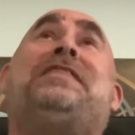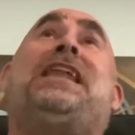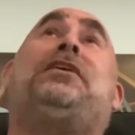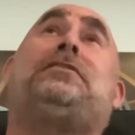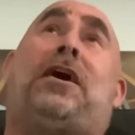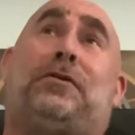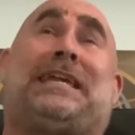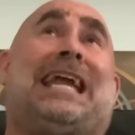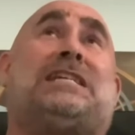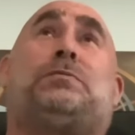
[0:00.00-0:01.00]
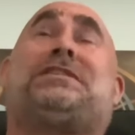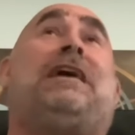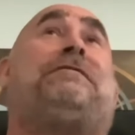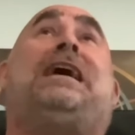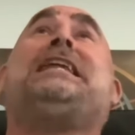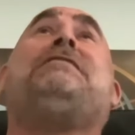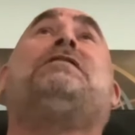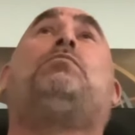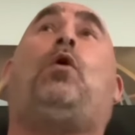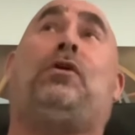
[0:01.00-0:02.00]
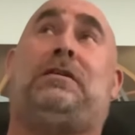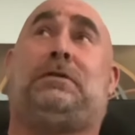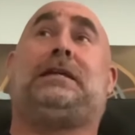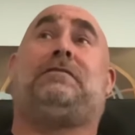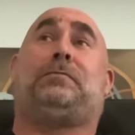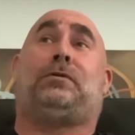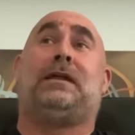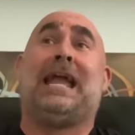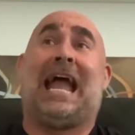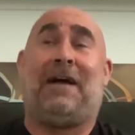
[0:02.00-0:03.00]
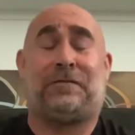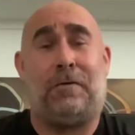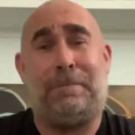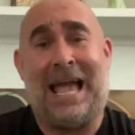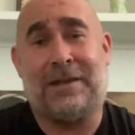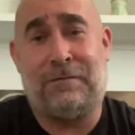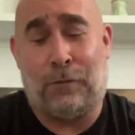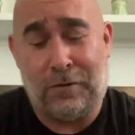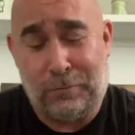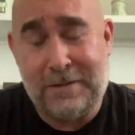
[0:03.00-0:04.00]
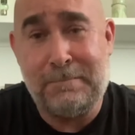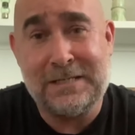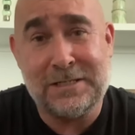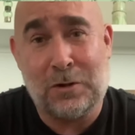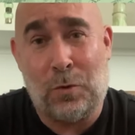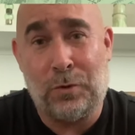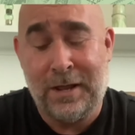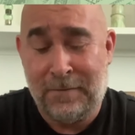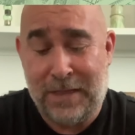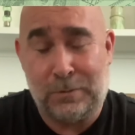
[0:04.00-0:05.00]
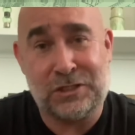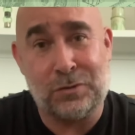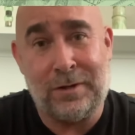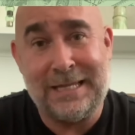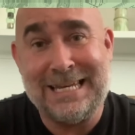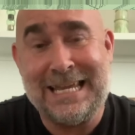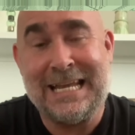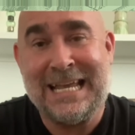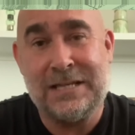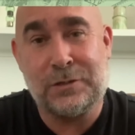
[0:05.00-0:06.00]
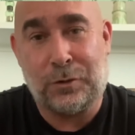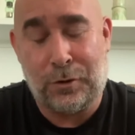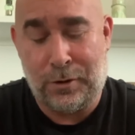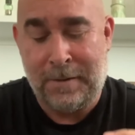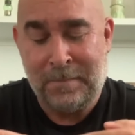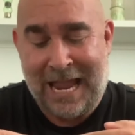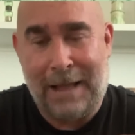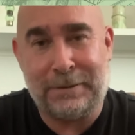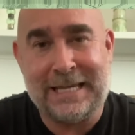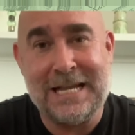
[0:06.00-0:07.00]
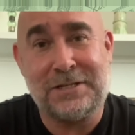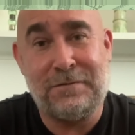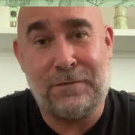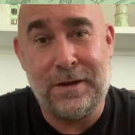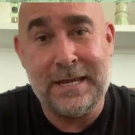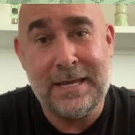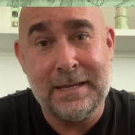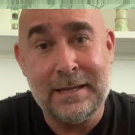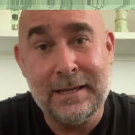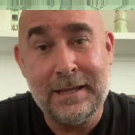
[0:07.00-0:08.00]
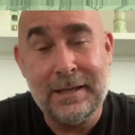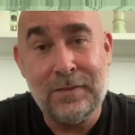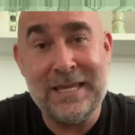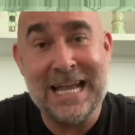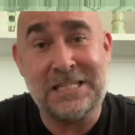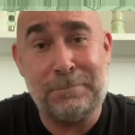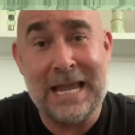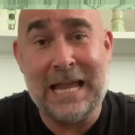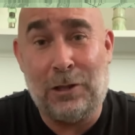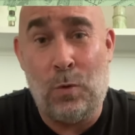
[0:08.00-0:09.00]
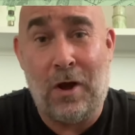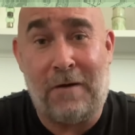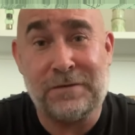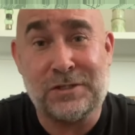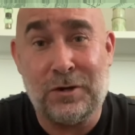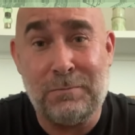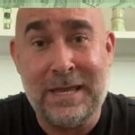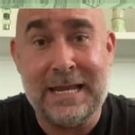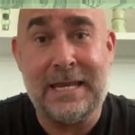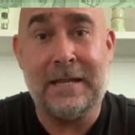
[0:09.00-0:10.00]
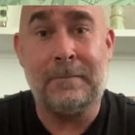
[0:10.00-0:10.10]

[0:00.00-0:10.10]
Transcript: then in another case, which I find even more unbelievable, after a back and forth with a business owner that was struggling to get his or her application funded, the S B A loan officer admitted,